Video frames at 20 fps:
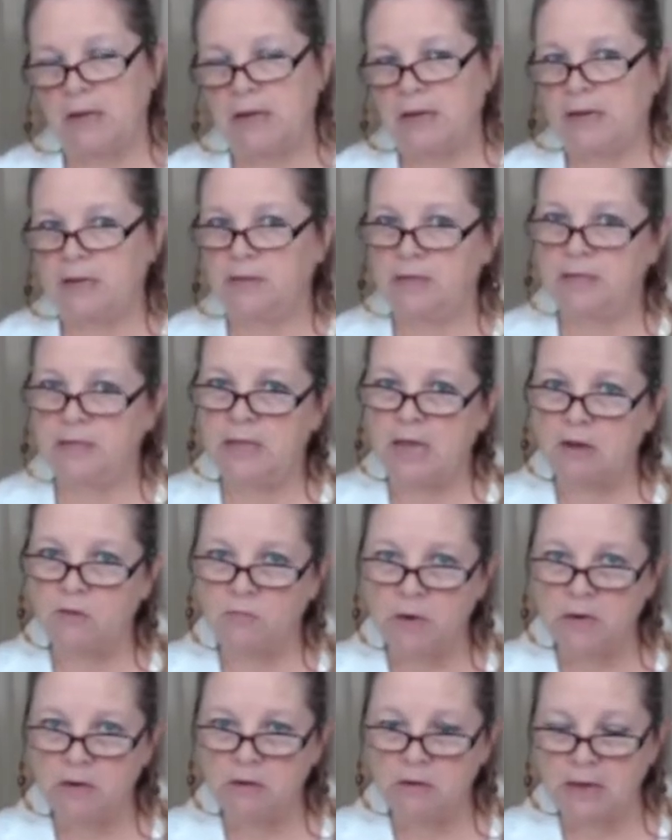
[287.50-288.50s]
and then they
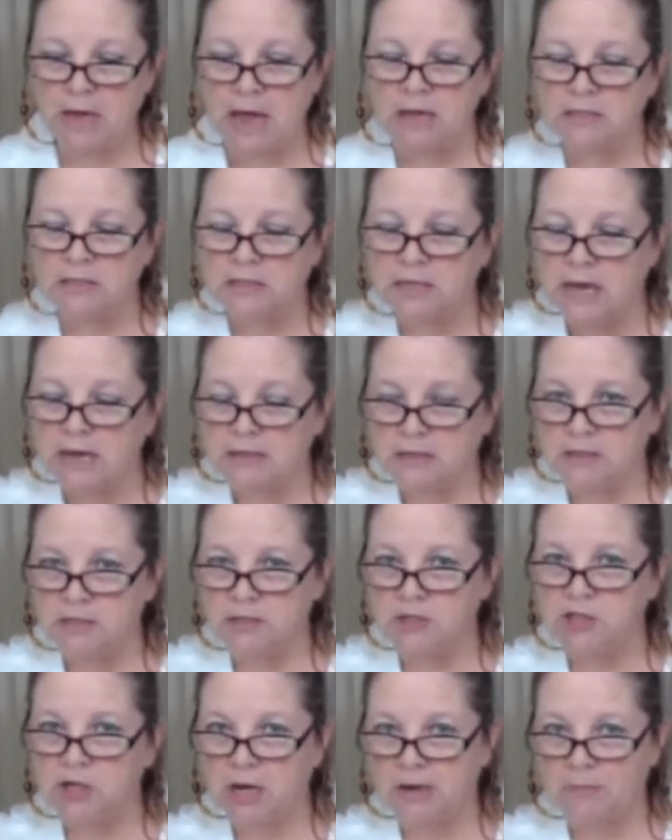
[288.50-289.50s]
realize, like
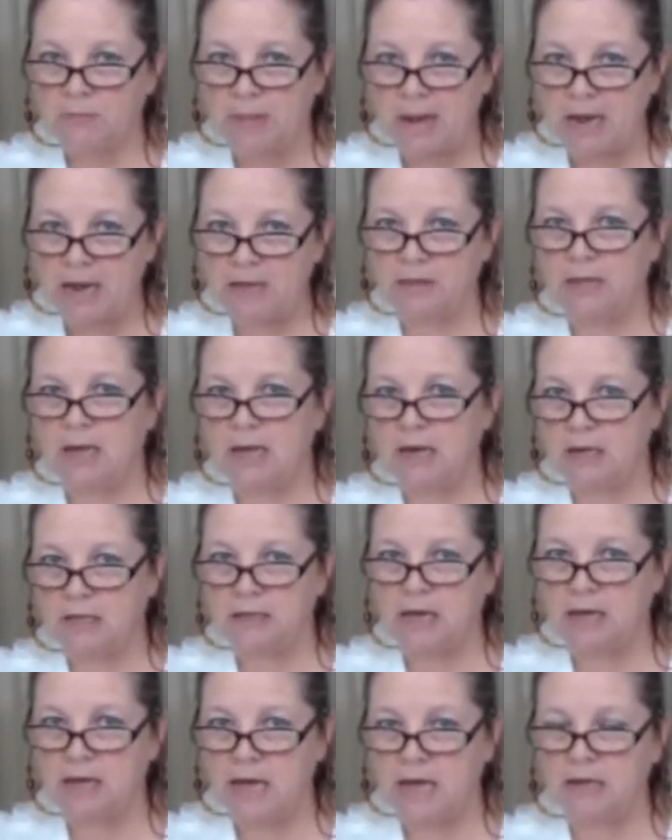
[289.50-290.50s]
this young man,
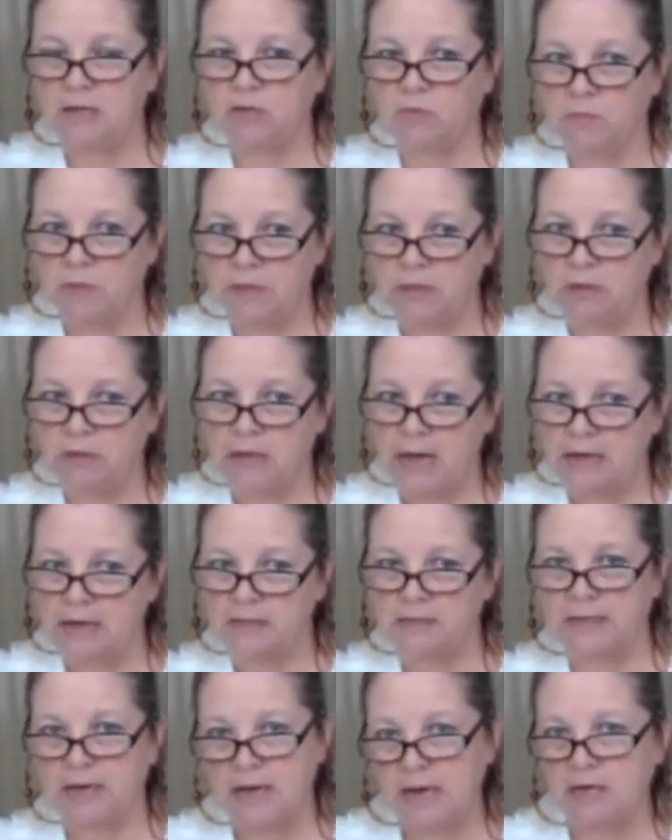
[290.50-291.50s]
they had to realize
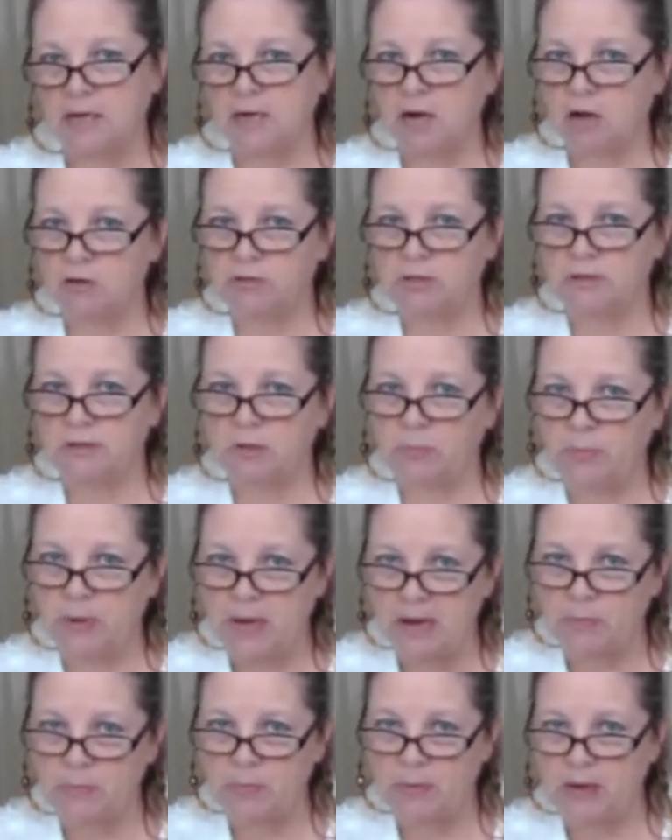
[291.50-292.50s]
they had to go to the
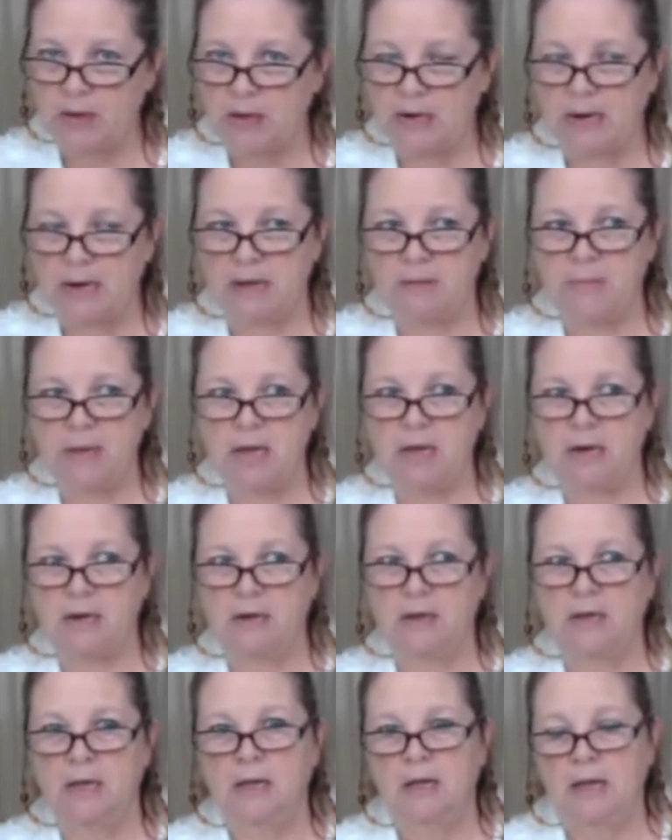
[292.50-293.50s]
pig pen. Amen.
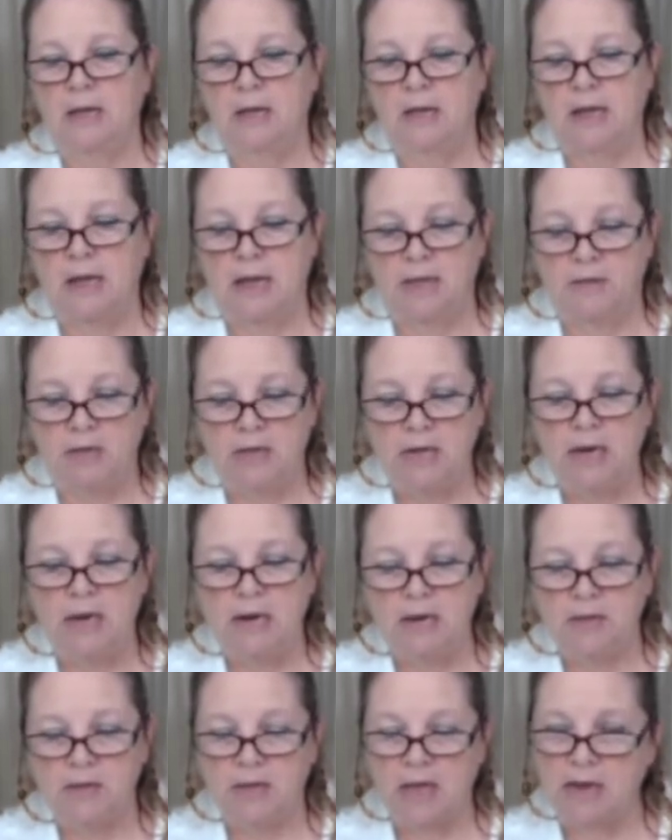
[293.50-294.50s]
And
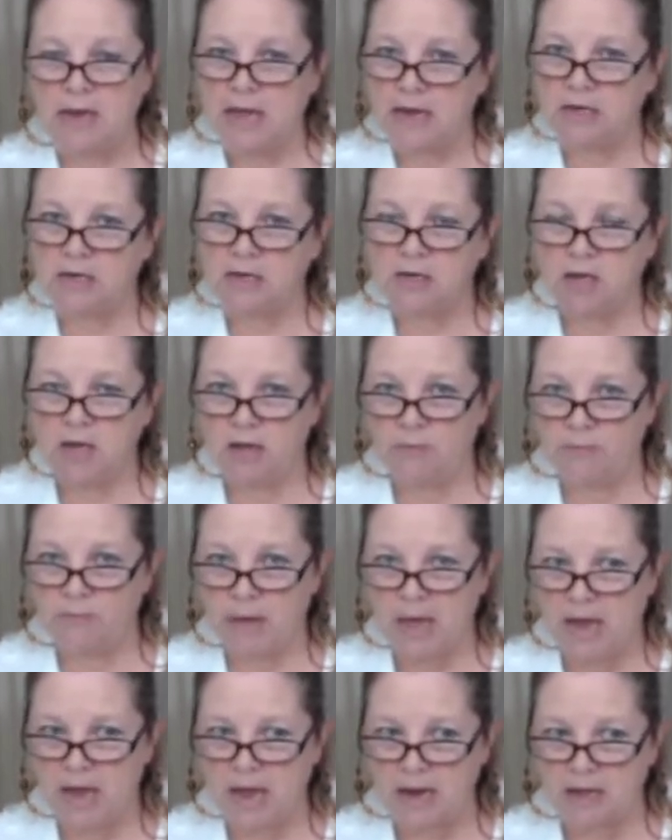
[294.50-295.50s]
then they had to come
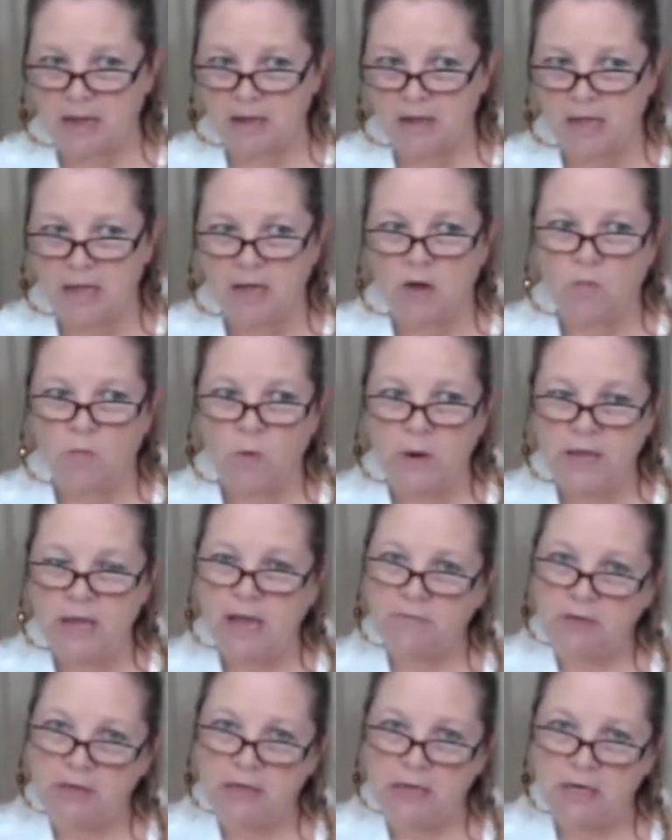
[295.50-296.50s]
back. We
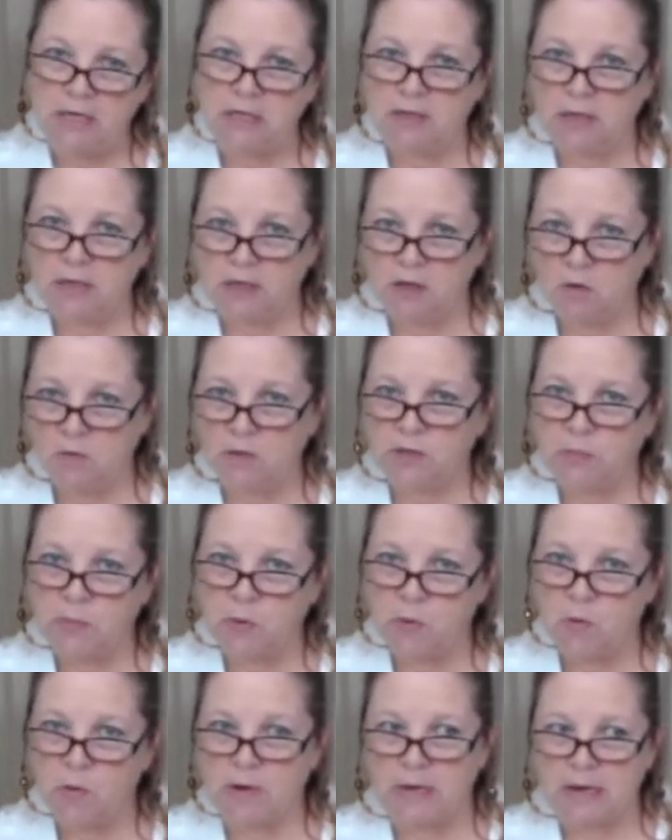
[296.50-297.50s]
have to get to the lowest
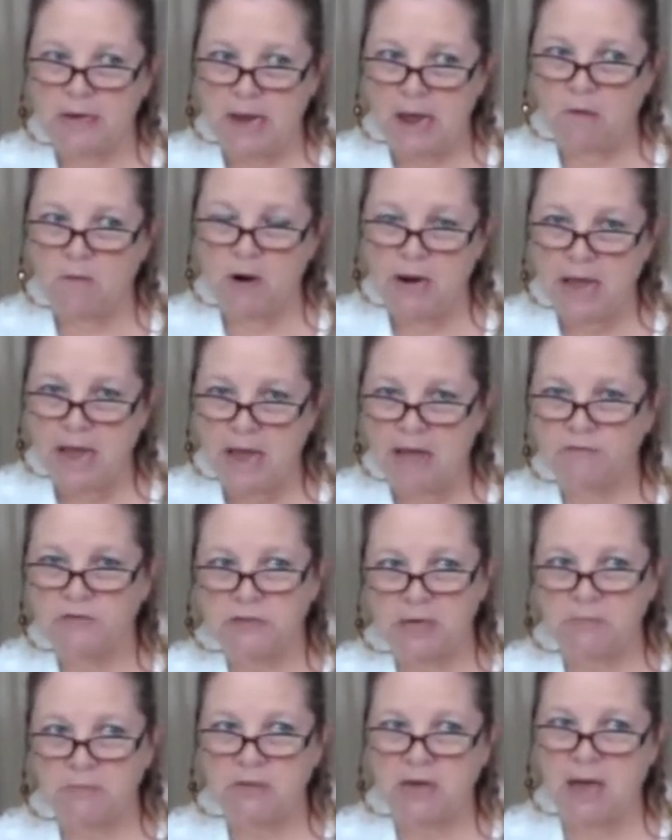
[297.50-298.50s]
point in our life
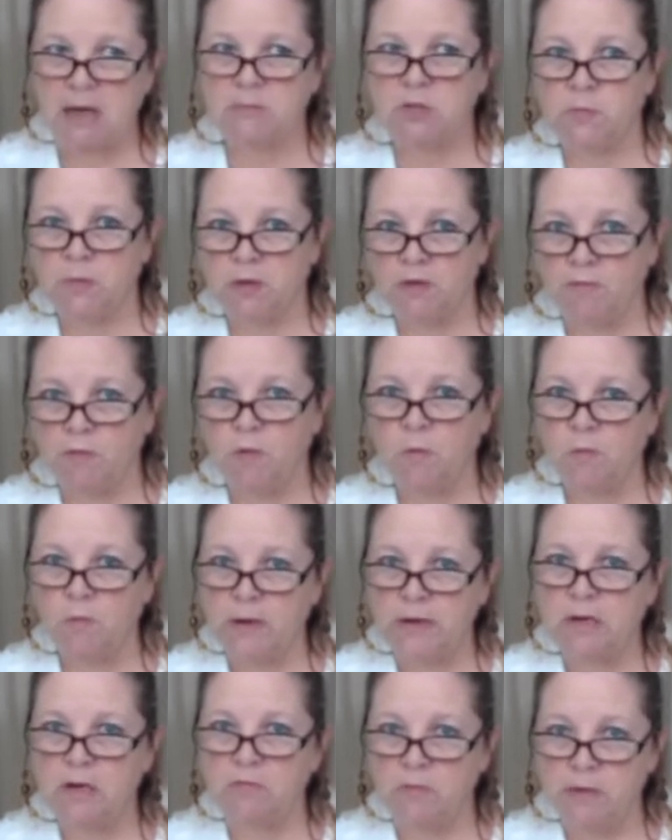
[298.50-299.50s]
sometimes before we
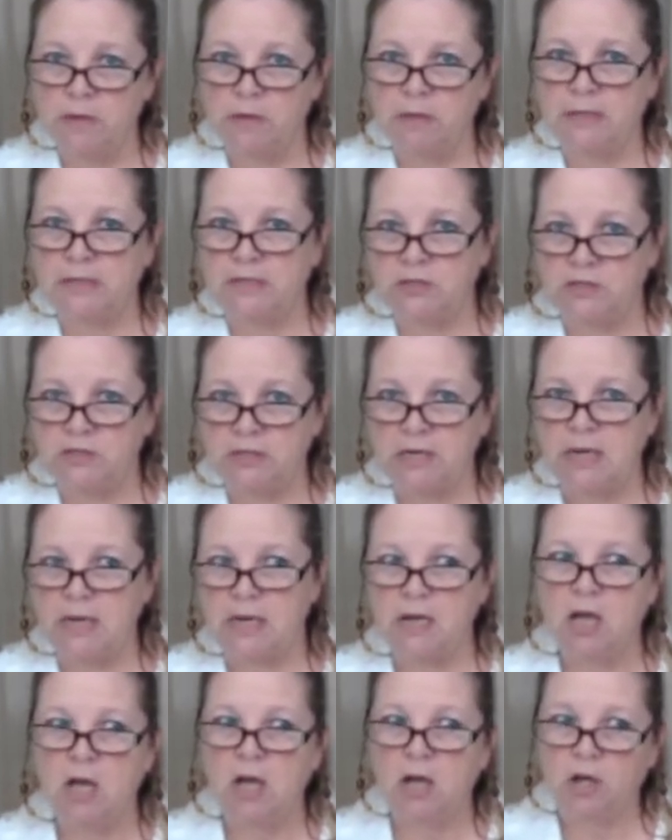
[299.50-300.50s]
can really
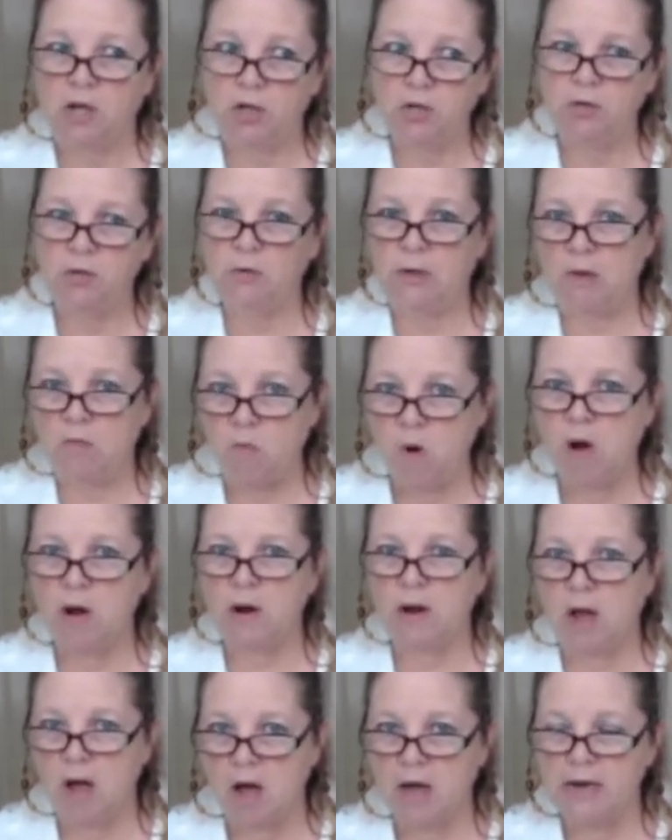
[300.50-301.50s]
see who and what
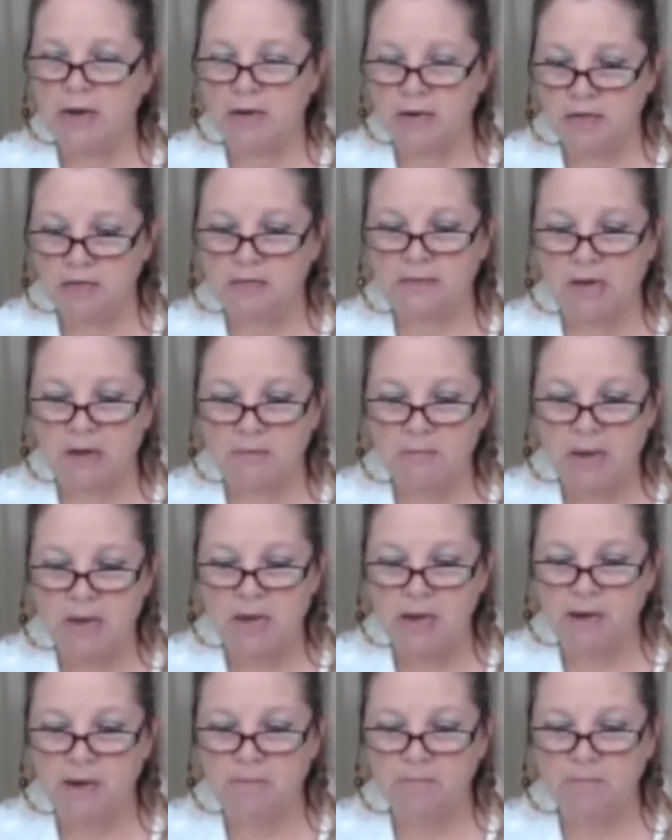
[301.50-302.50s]
God is.
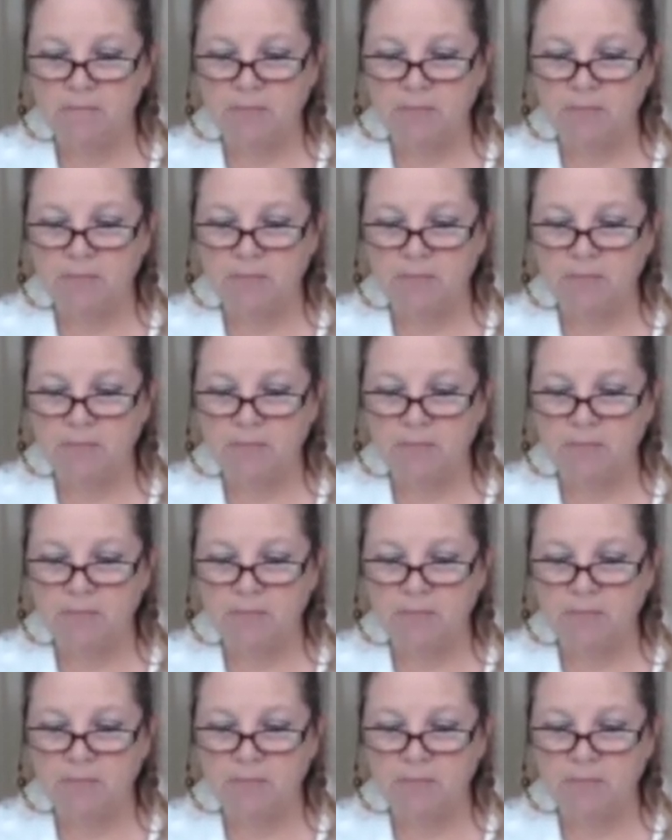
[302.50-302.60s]
Amen?